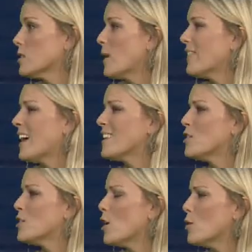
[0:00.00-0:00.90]
So, and that
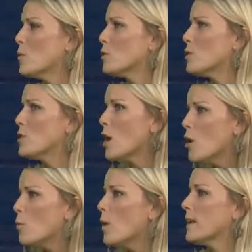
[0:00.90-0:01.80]

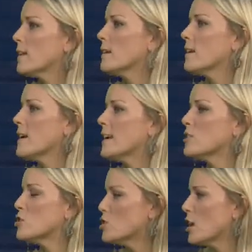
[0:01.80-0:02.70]
no one
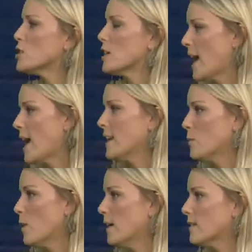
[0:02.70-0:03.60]
is judging
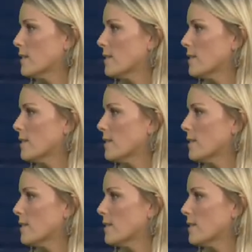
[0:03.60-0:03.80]
anyone,